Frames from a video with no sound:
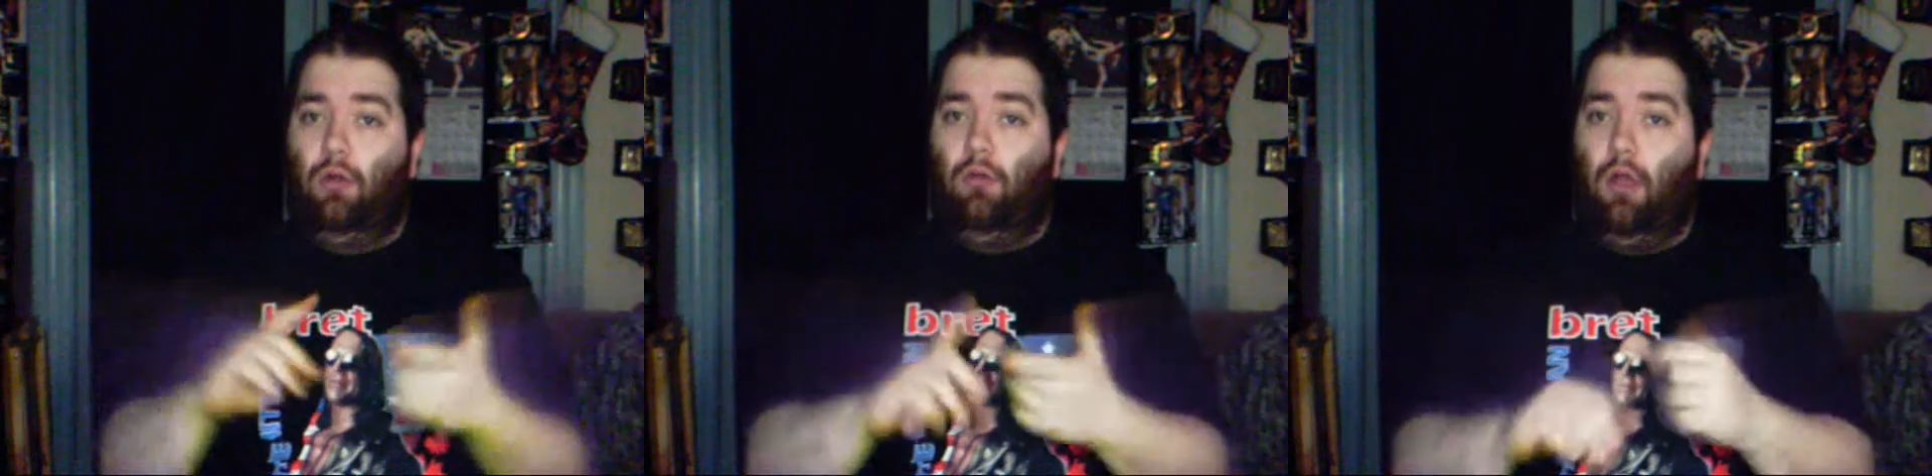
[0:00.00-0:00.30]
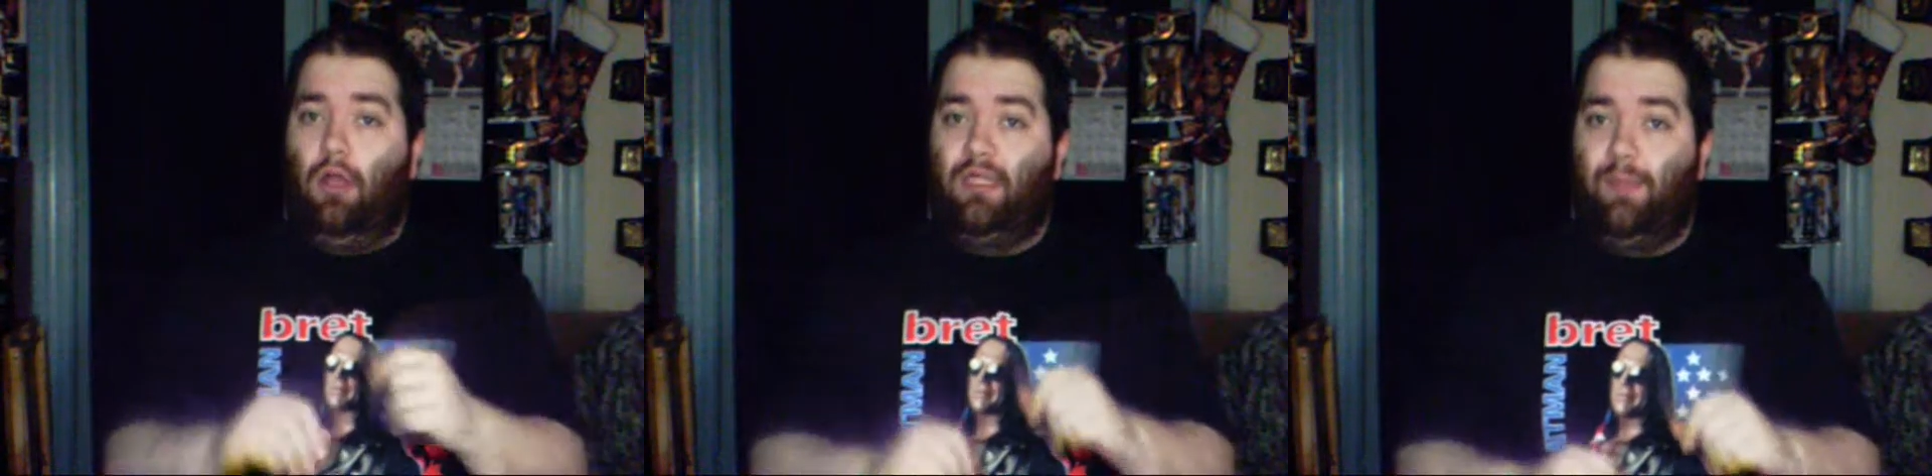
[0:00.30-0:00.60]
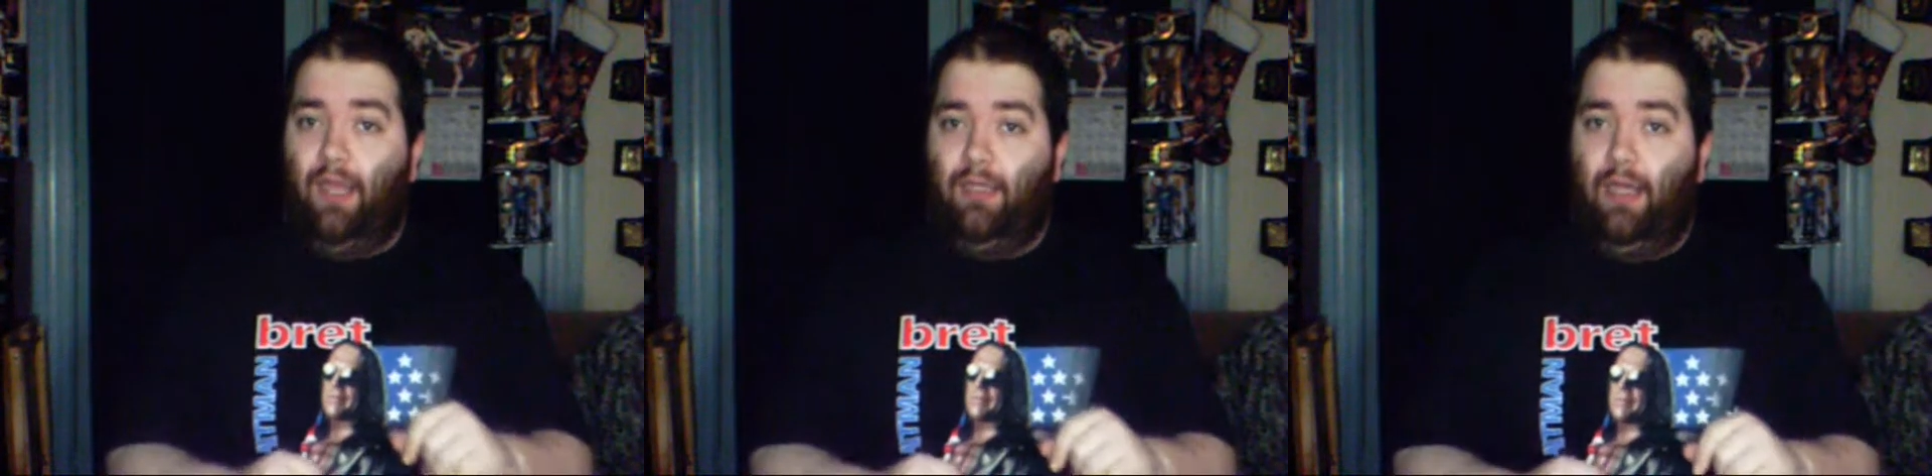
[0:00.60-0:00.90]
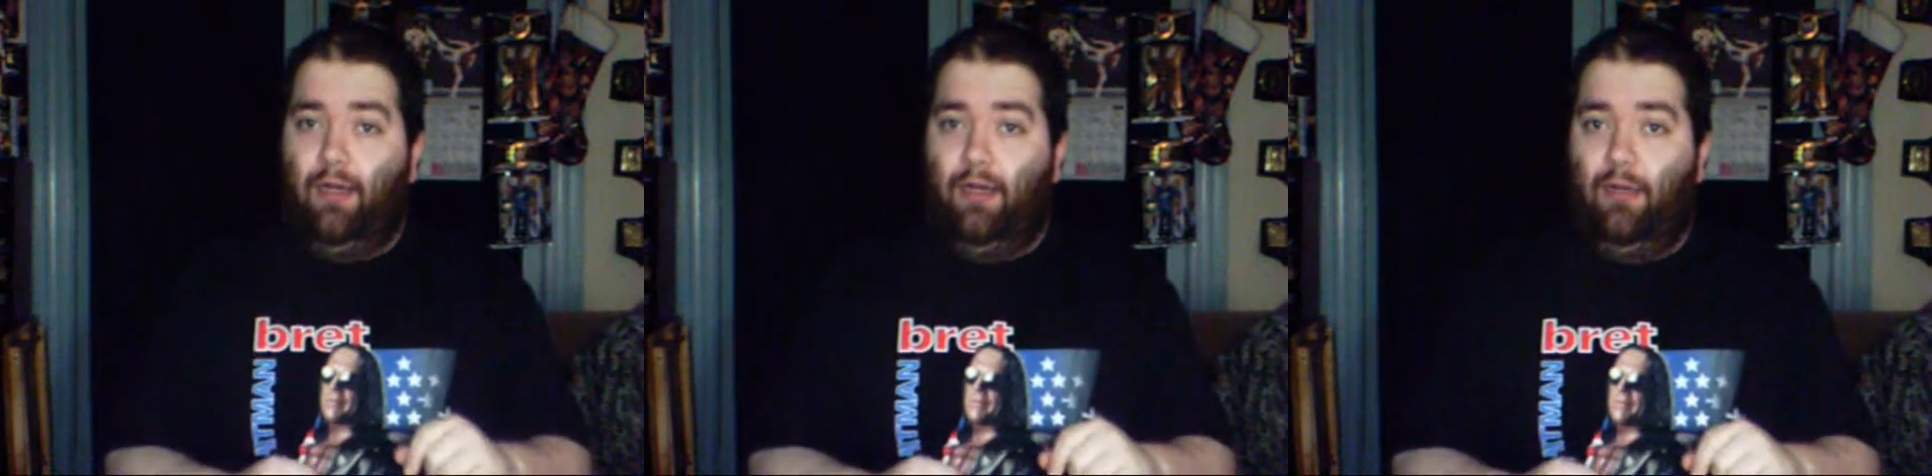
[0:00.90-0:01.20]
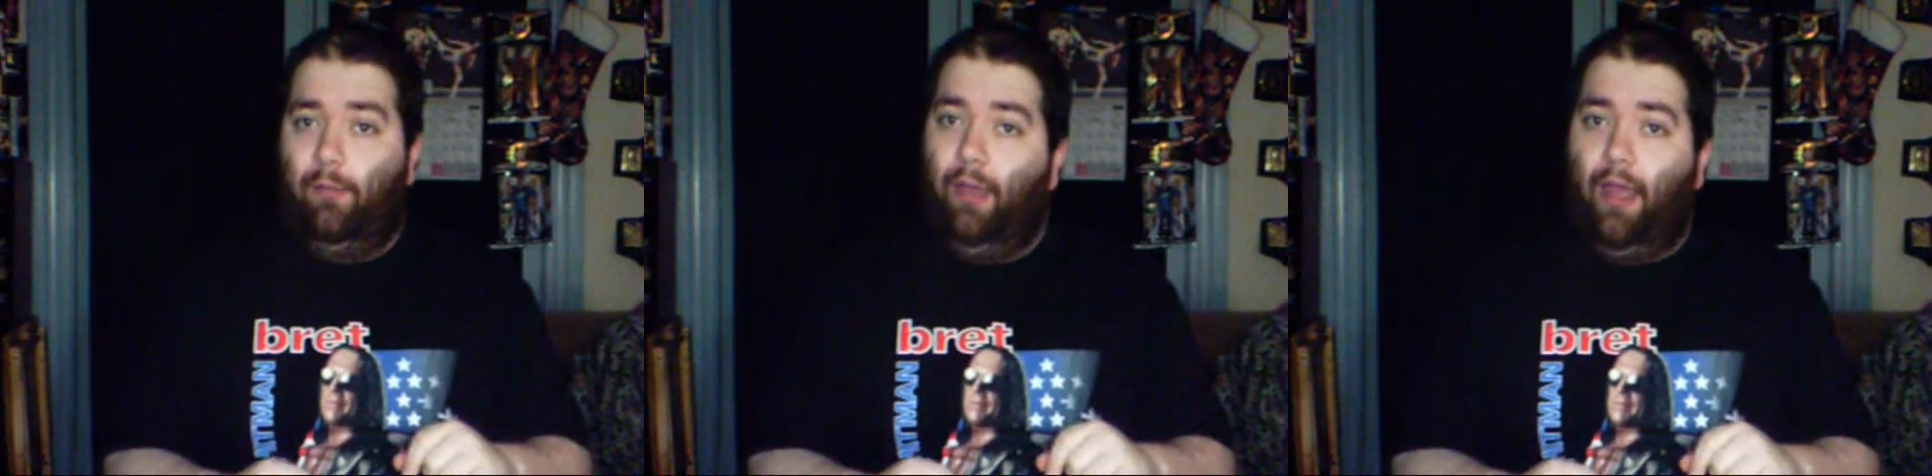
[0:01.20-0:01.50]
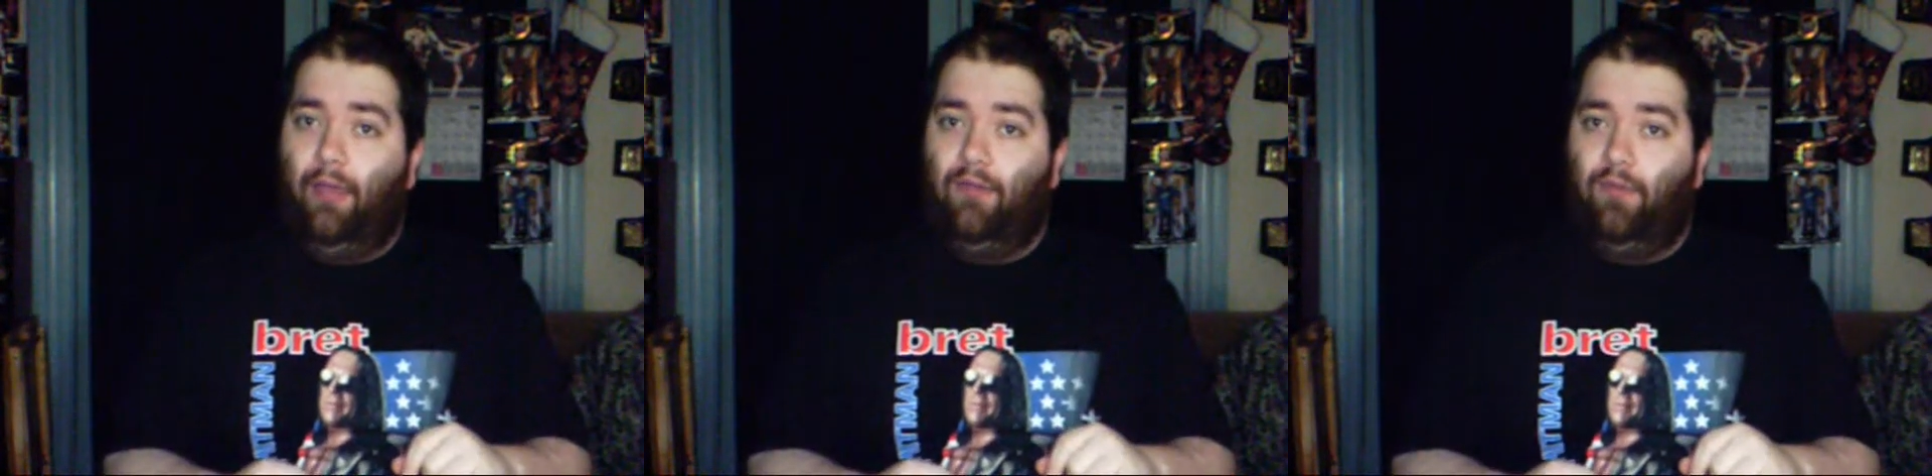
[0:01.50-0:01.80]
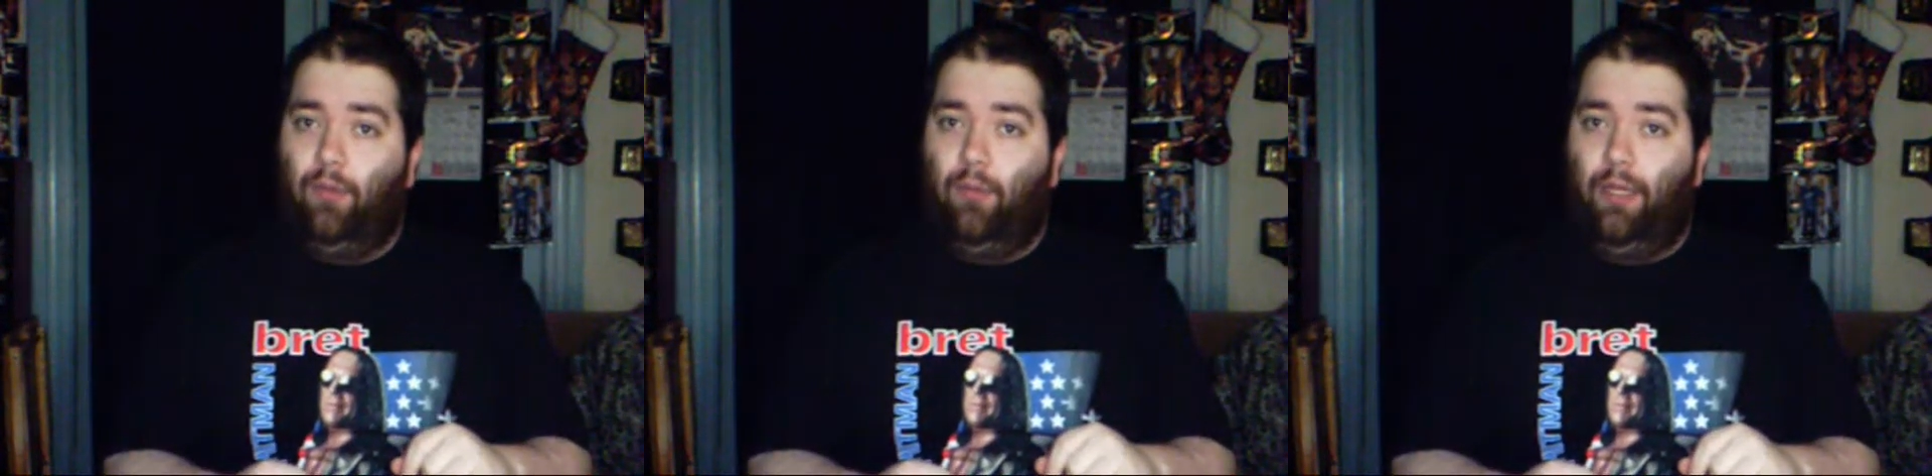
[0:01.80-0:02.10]
Raw, SmackDown, and Impact
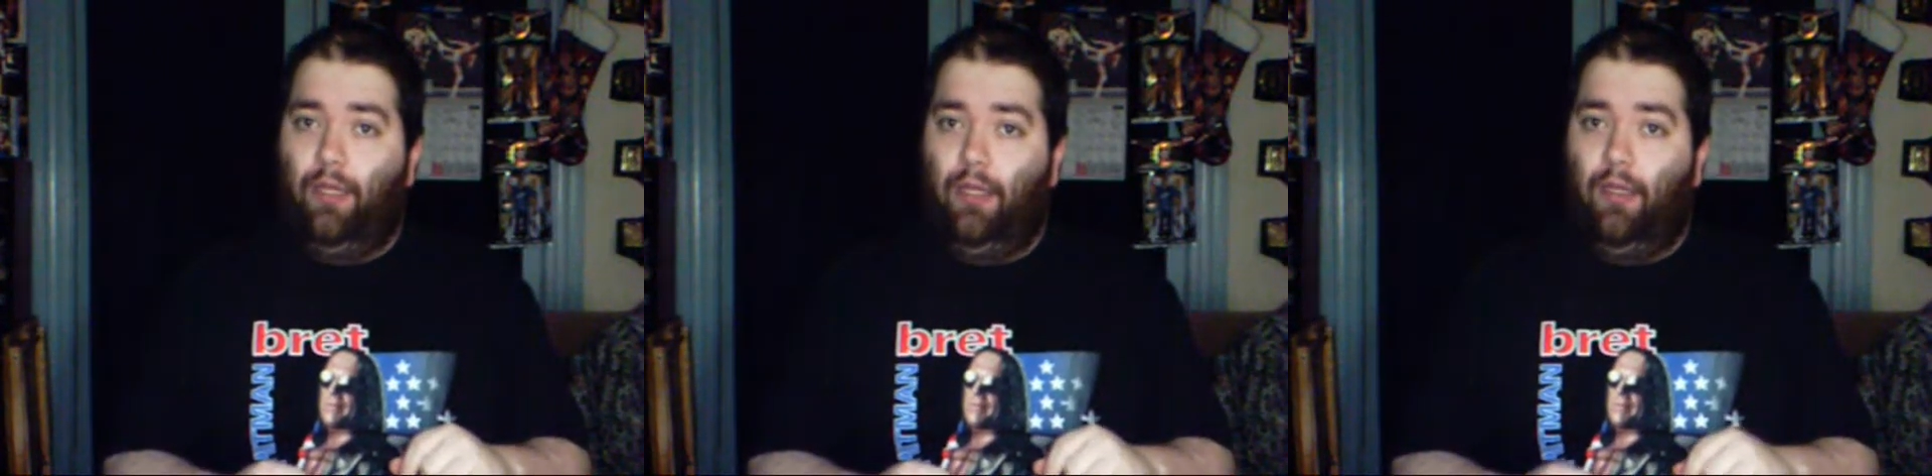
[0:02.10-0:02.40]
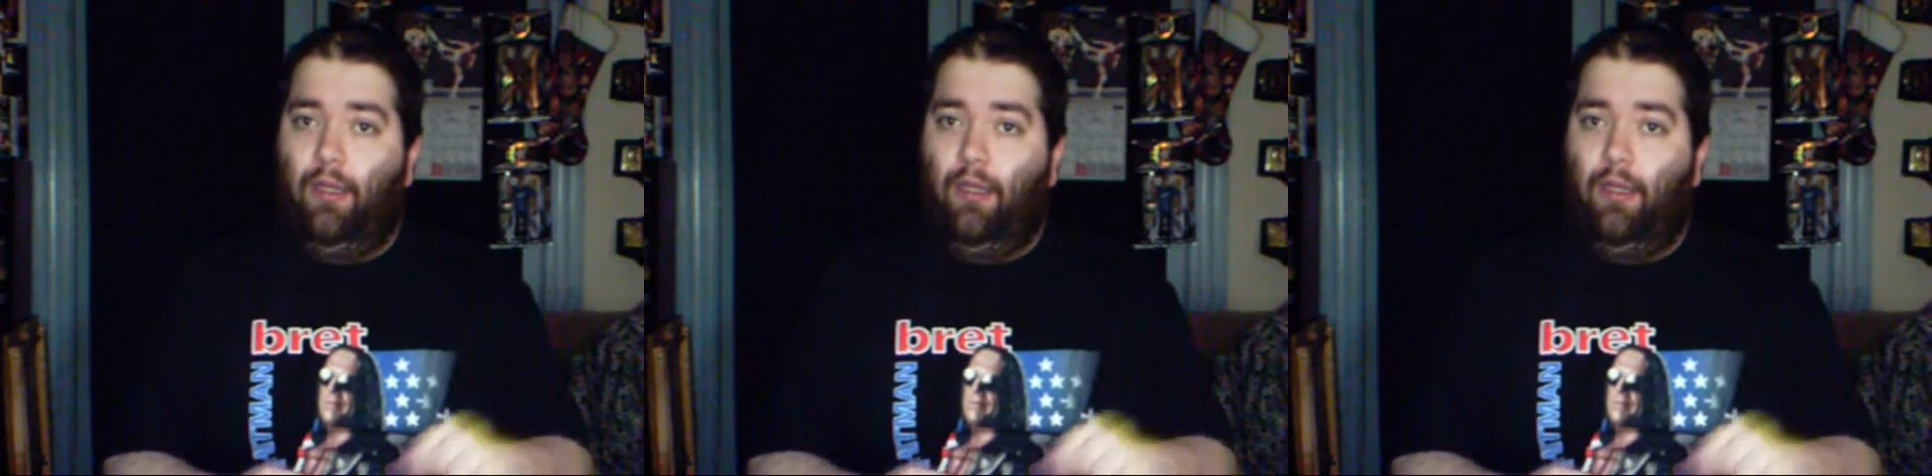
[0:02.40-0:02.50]
from the week.